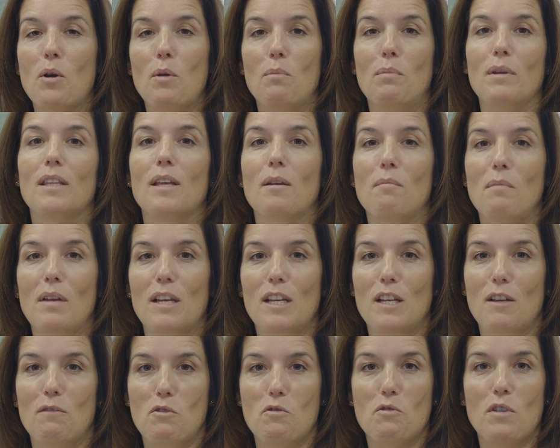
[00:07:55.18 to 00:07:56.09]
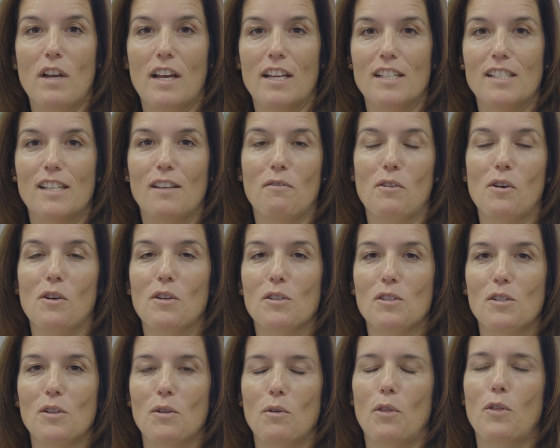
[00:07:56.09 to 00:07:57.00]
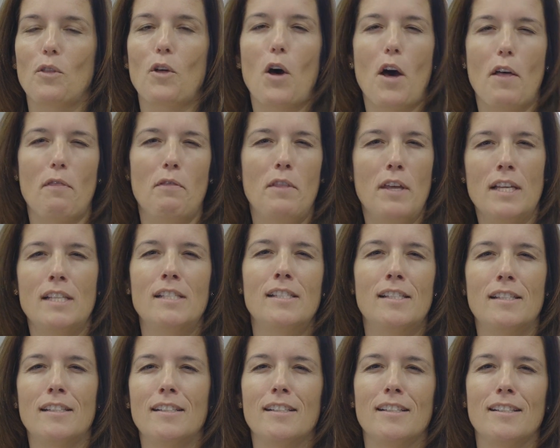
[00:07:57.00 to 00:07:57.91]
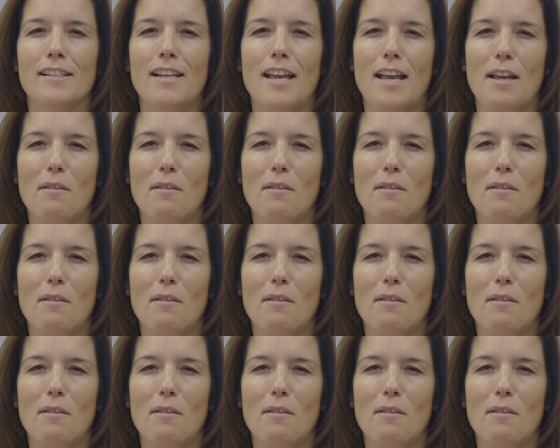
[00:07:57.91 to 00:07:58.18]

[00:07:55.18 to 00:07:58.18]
hoping that many of you guys have also thought this and,